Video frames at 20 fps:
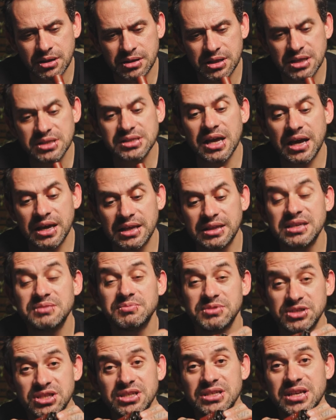these
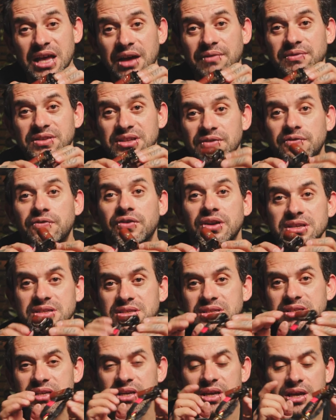machines have a
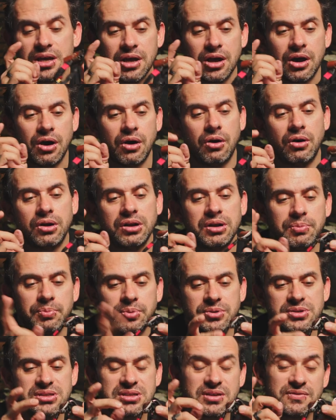difference on the
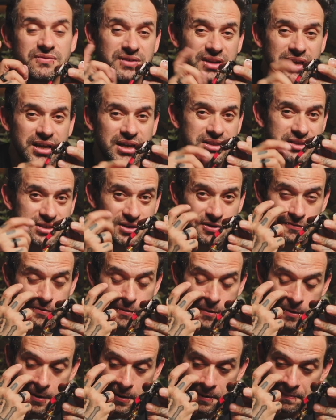positive and negative.
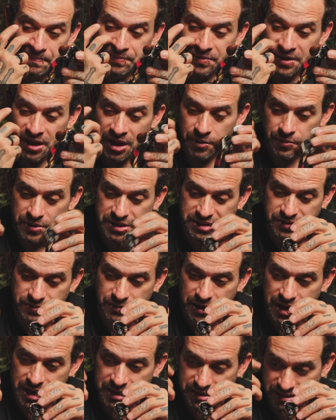Reason
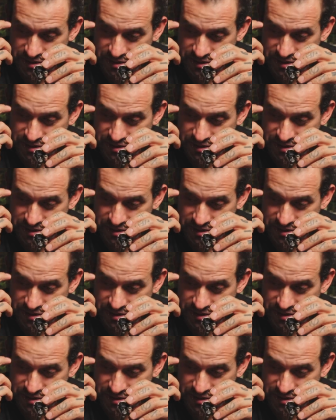why?